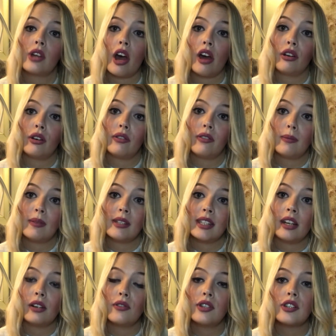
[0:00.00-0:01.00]
turn off
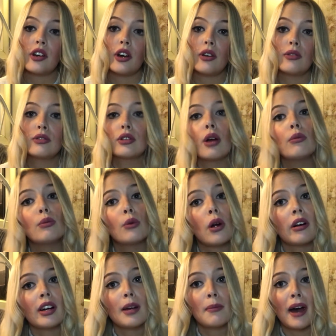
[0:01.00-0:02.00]
themselves. So don't
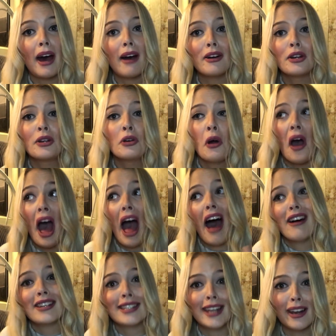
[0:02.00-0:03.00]
worry about your
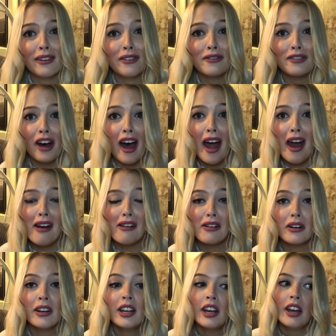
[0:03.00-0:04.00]
house setting on fire
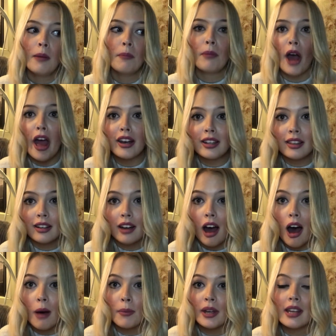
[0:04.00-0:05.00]
or burning the
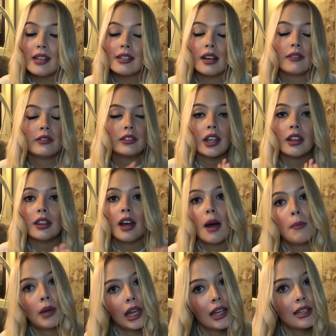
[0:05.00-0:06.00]
carpets. I've done
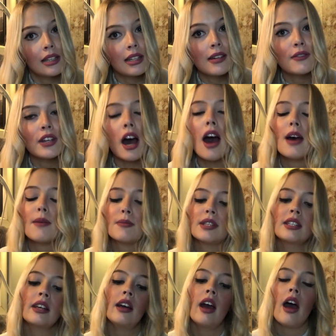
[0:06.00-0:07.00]
that plenty of
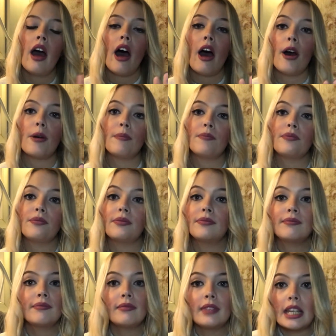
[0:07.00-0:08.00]
times.
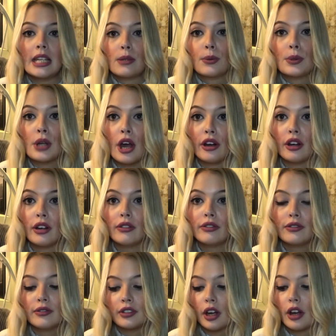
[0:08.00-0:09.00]
These will turn
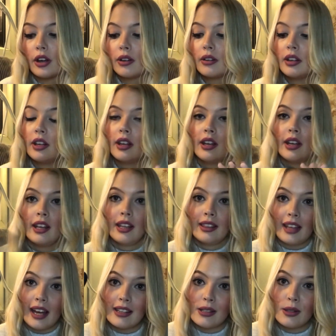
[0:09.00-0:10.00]
off. So
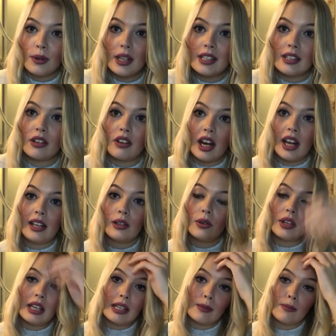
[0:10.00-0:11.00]
that's always a great
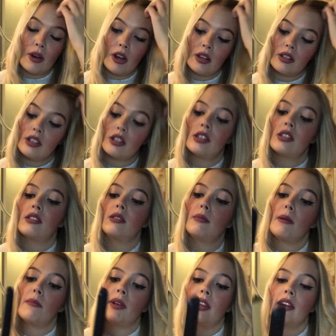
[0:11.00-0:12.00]
little gizmo, just to
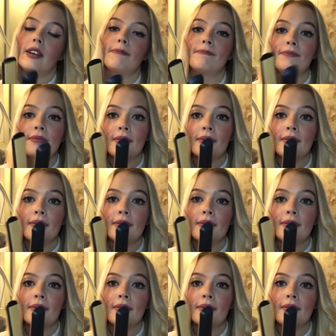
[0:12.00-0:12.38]
remember that